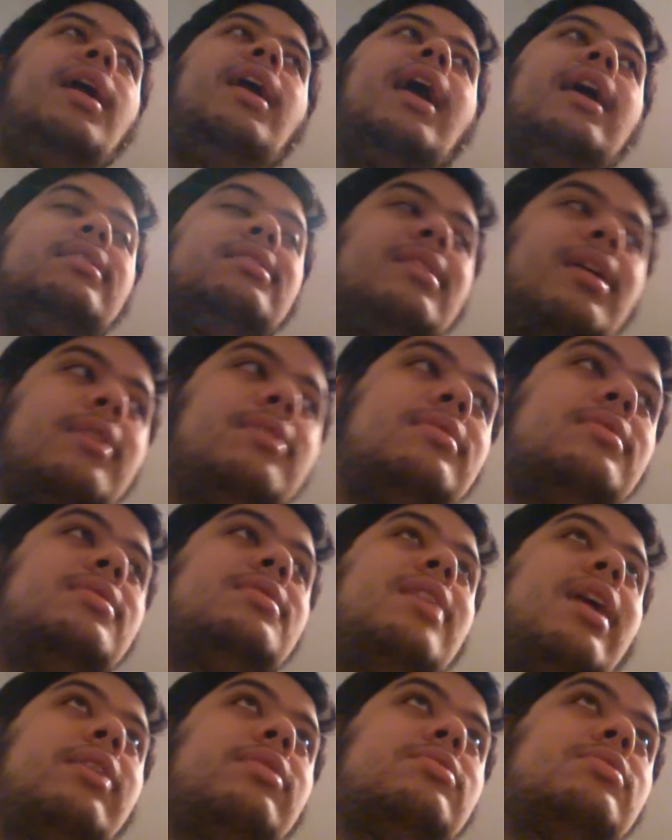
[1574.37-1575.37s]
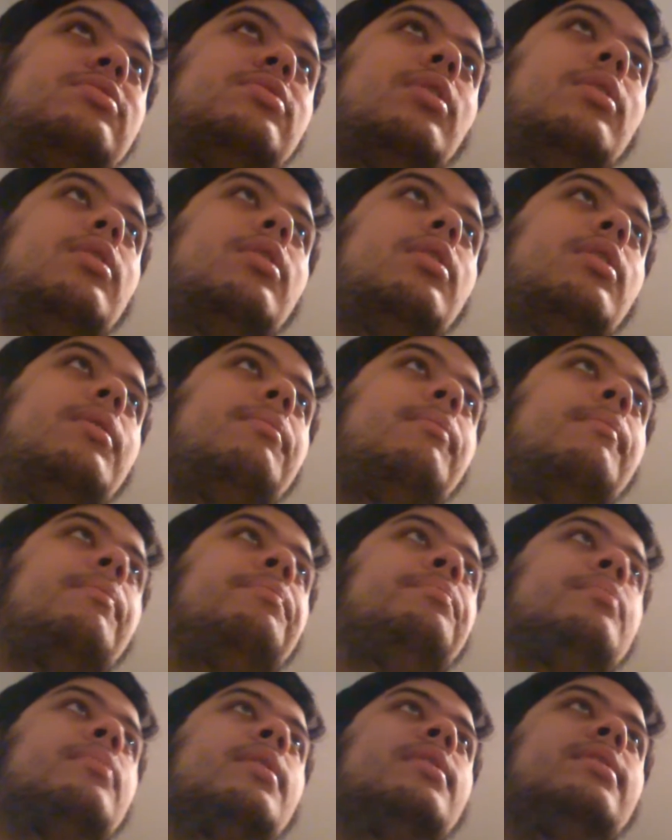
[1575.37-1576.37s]
And then there's the
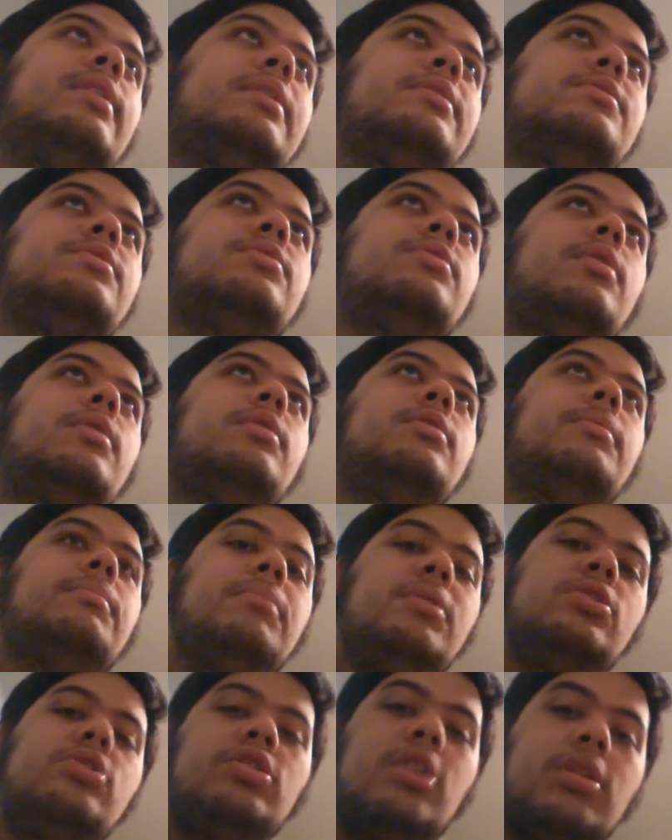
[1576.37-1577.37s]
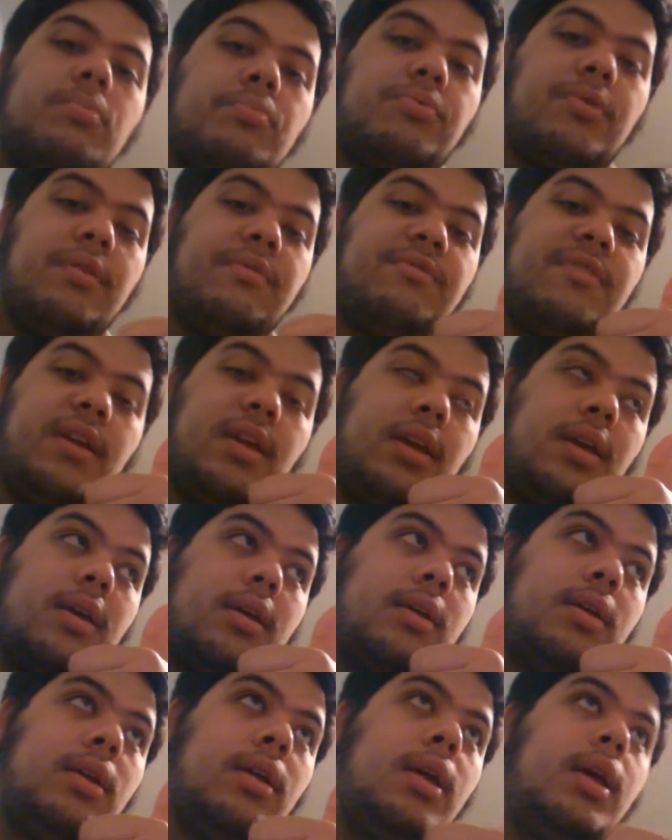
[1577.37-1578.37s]
there's the, the mission briefing,
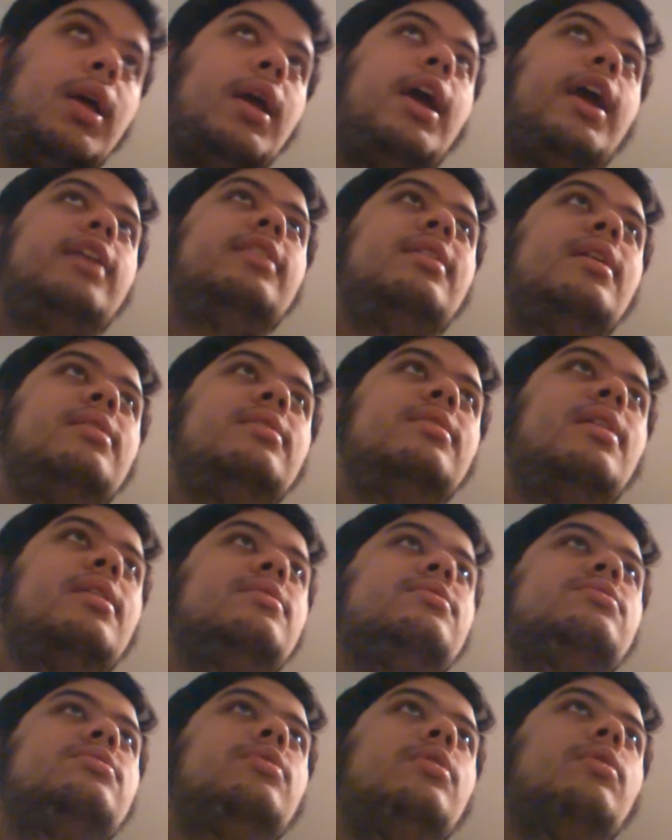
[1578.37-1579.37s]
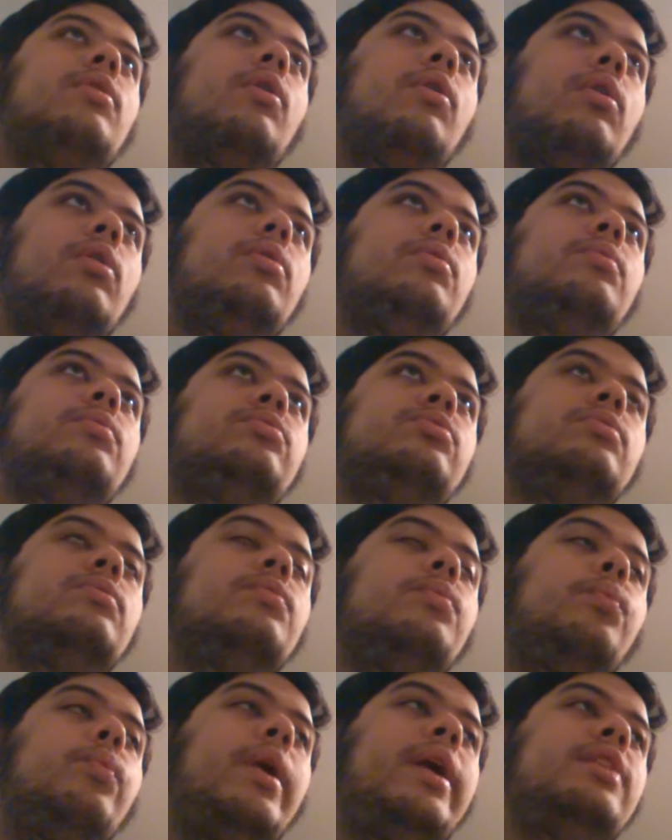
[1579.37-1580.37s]
and then there's the whole
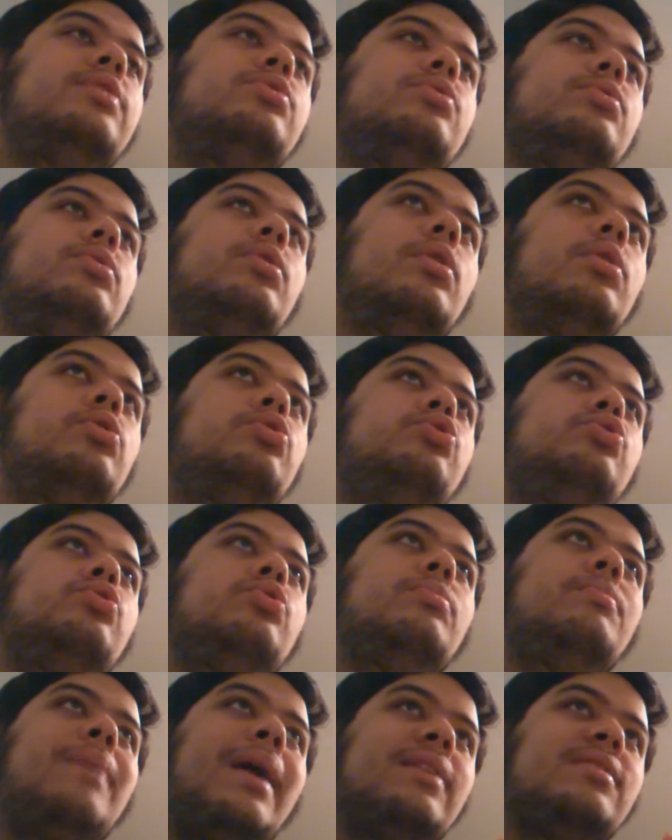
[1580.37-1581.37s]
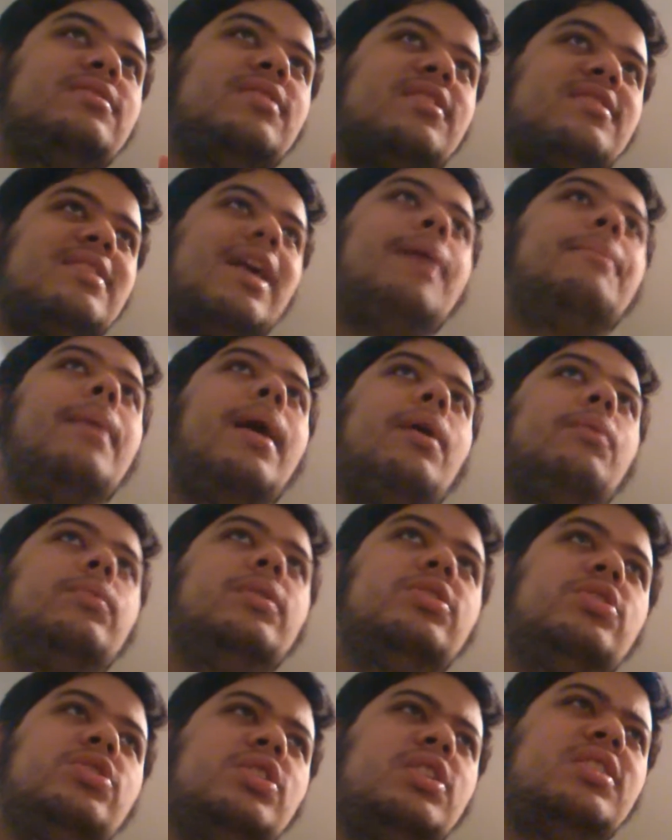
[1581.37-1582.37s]
way to go to Mount Asama,
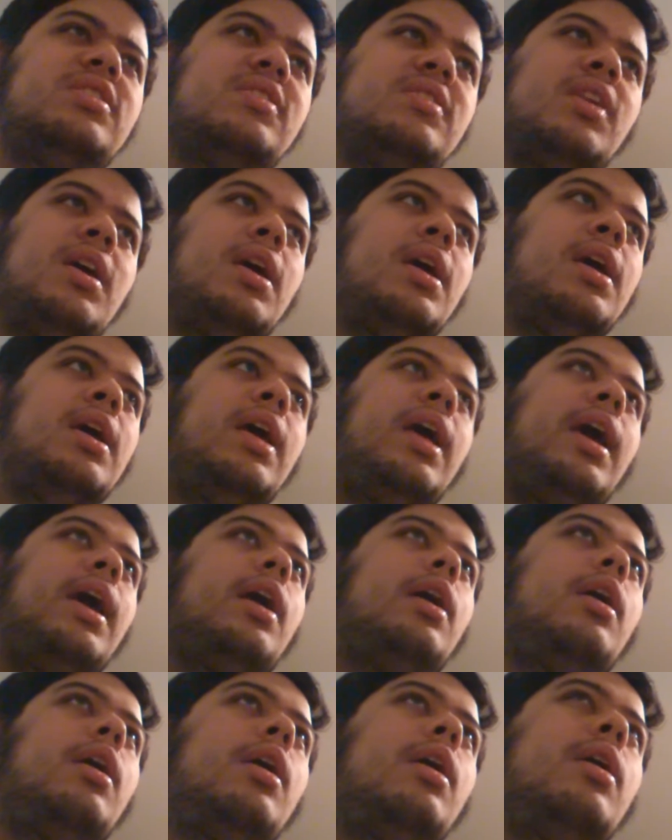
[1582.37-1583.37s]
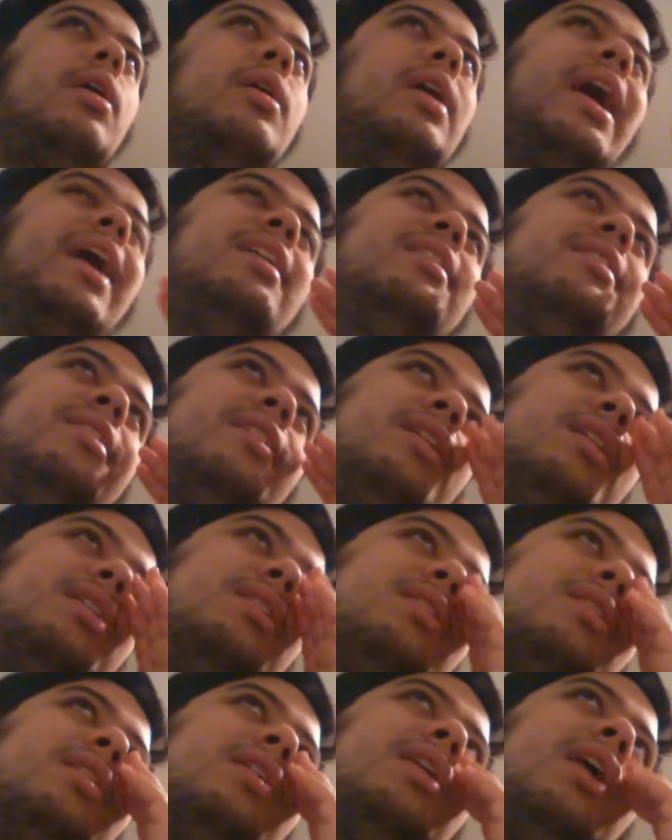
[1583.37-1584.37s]
which is uh, I
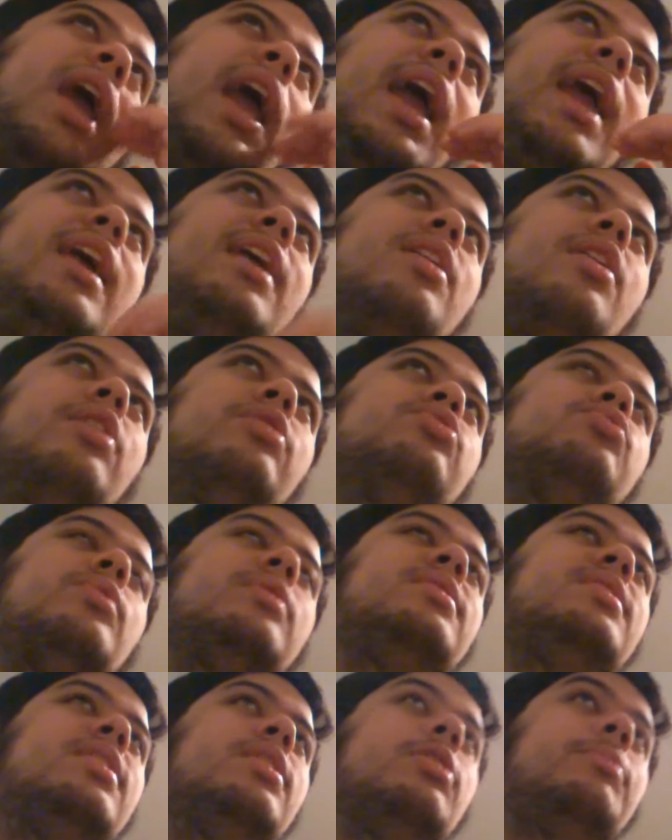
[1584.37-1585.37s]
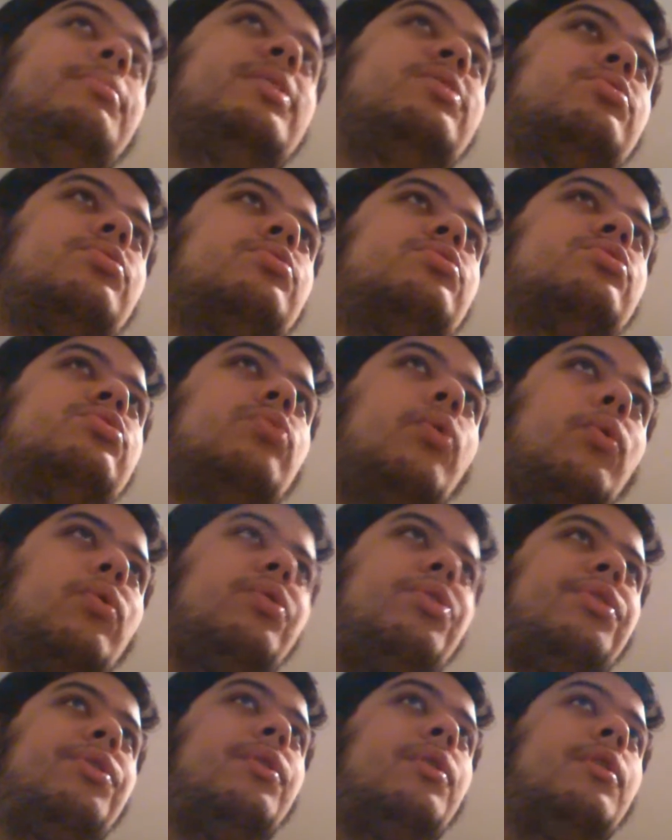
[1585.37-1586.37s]
think a hundred kilometers
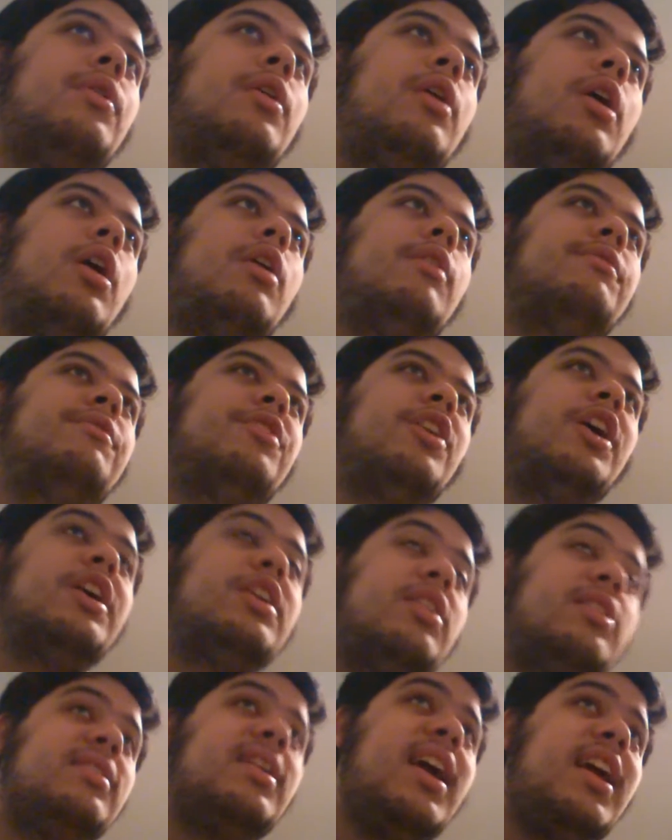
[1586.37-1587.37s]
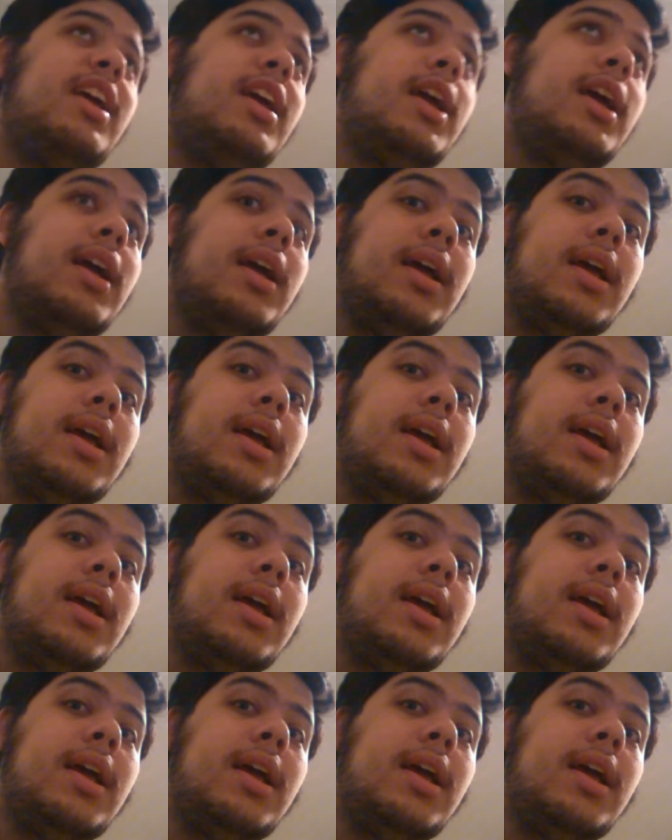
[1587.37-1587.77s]
north of Hakone.